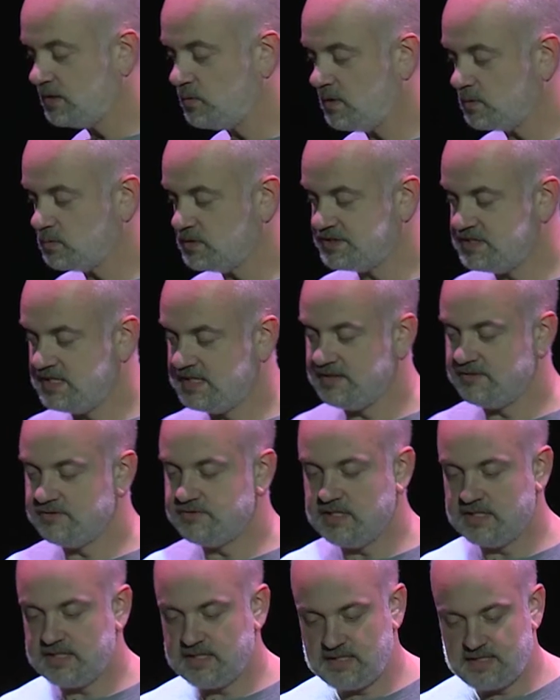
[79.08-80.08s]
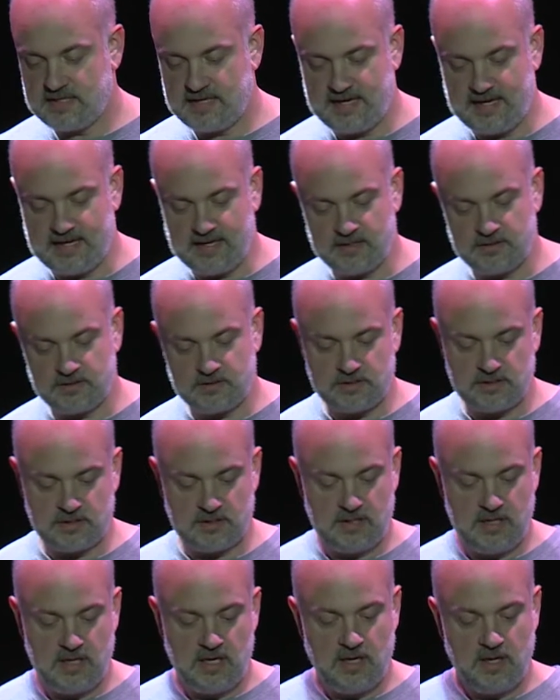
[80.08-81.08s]
well received, and
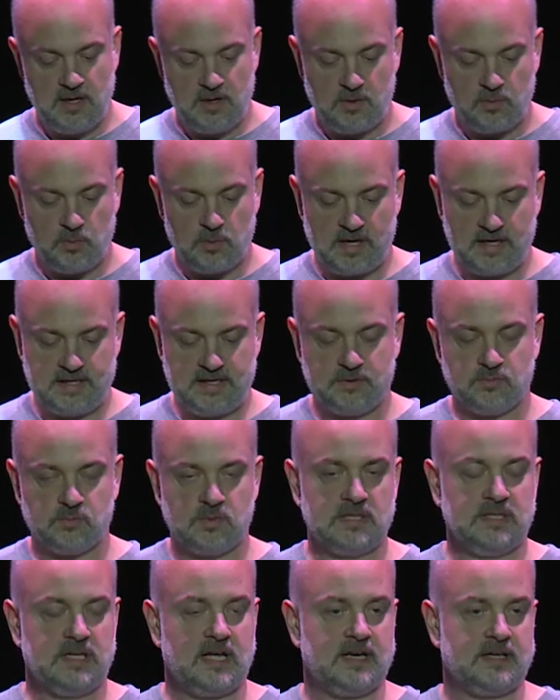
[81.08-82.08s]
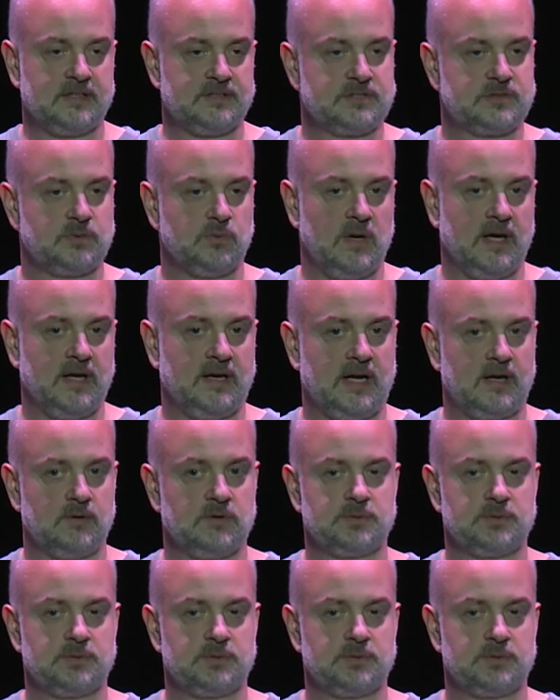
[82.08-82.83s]
what I didn't realize when I